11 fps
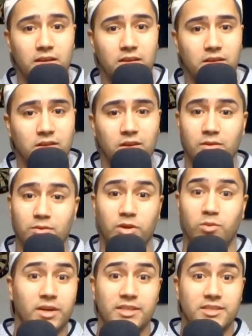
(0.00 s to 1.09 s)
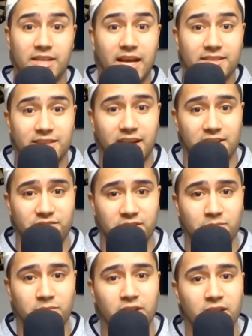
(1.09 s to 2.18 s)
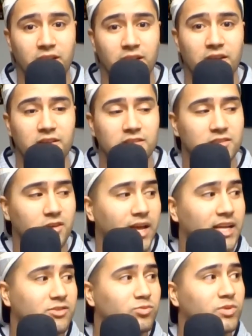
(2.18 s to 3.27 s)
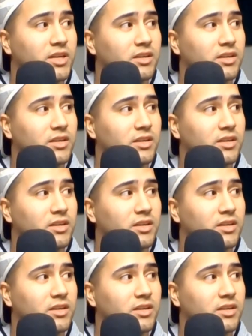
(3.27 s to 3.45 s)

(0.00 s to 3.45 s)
You know, we don't want to see that side of him. So that's what,